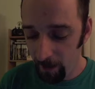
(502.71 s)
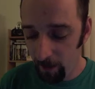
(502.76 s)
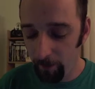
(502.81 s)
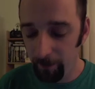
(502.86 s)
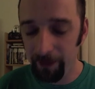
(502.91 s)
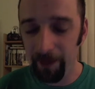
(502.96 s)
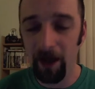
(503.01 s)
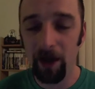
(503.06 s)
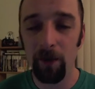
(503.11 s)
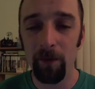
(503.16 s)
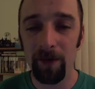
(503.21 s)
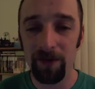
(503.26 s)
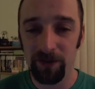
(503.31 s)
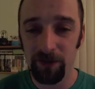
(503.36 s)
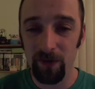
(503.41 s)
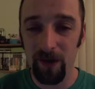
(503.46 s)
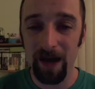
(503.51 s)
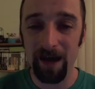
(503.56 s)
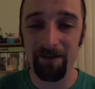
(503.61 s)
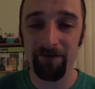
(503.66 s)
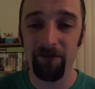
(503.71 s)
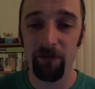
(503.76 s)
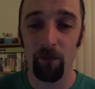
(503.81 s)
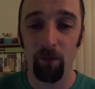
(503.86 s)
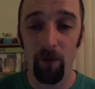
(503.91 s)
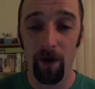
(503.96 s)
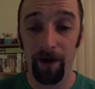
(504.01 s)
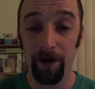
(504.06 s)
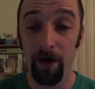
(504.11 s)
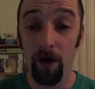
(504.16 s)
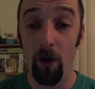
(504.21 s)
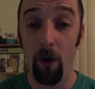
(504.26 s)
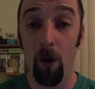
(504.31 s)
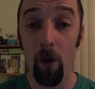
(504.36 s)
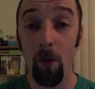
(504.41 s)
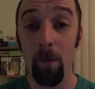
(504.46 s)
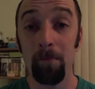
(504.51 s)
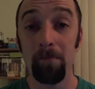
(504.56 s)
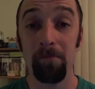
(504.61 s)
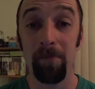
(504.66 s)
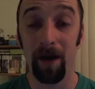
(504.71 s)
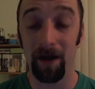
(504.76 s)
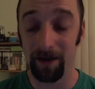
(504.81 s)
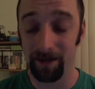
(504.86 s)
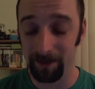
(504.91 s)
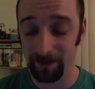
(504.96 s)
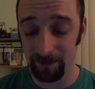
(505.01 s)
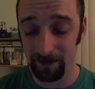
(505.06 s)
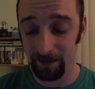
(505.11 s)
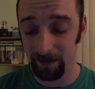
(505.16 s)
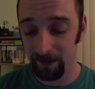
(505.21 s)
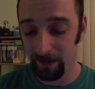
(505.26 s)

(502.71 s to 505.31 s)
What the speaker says: Now with iOS you have the one home button.